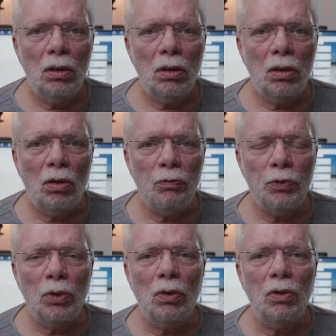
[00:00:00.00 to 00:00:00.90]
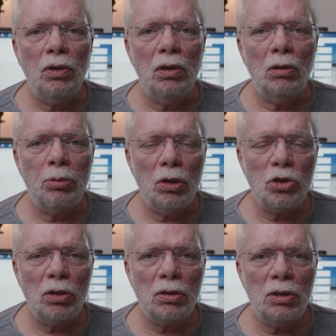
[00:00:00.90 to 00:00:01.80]
configure the
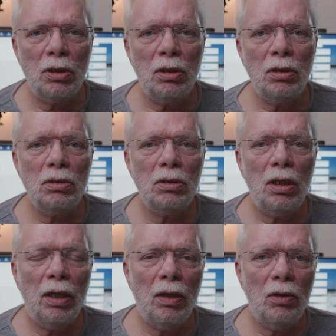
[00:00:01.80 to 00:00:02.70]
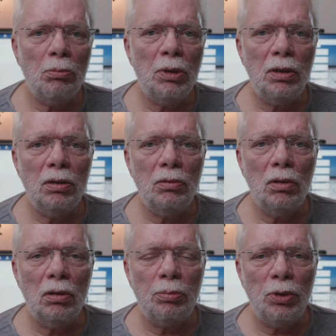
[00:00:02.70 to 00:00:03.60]
project settings and the main
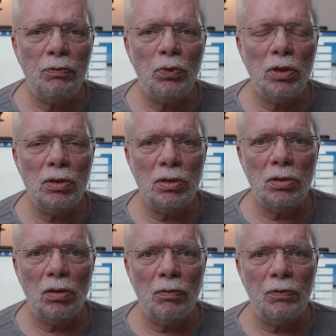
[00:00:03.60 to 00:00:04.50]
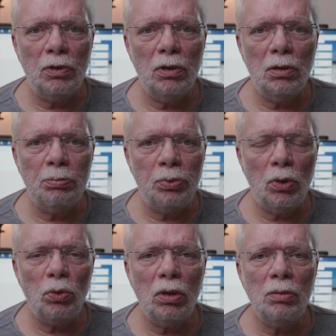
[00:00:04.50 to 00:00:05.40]
preferences of the
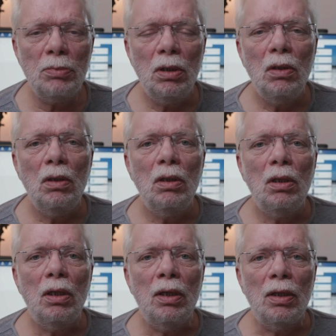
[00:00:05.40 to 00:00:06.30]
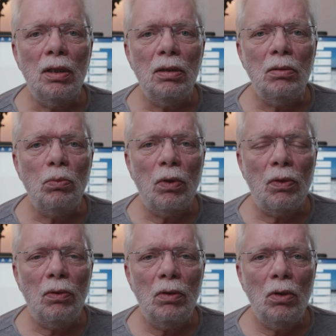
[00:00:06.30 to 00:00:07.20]
program. And with
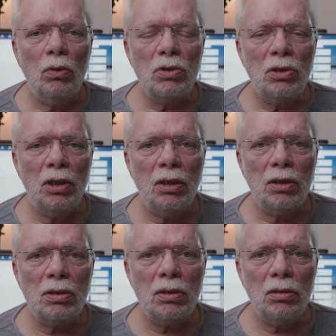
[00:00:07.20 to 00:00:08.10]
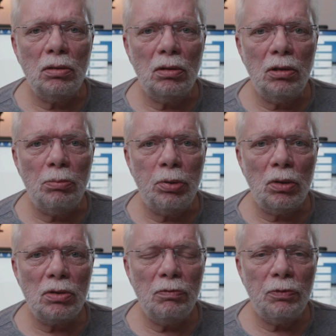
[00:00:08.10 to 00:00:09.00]
those settings, the
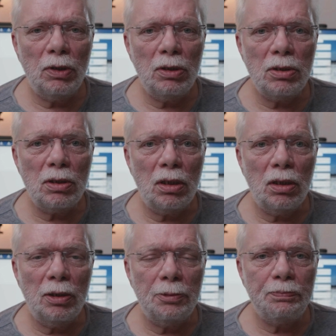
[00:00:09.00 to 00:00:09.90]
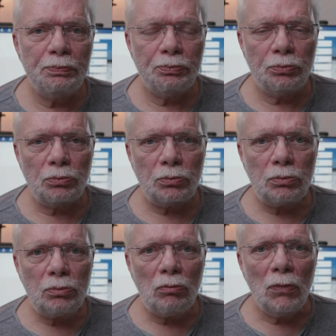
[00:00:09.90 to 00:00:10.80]
proxy files are
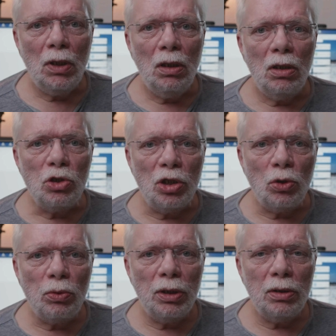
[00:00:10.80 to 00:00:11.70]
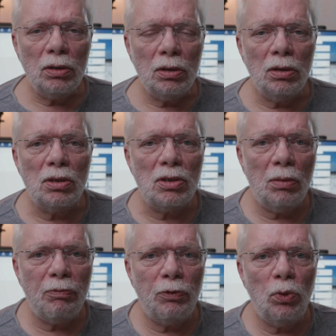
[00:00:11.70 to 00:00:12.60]
generated in a
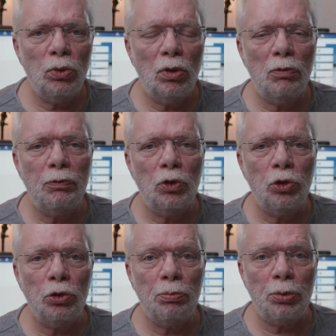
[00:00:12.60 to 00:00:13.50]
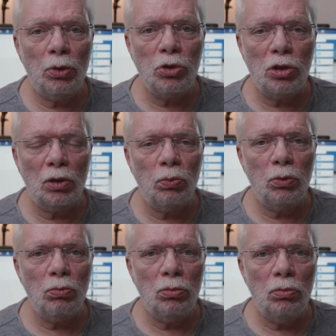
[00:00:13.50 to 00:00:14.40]
subfolder of your current project,
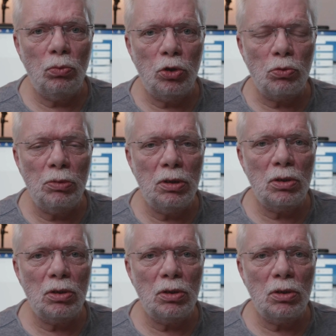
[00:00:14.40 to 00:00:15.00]
which means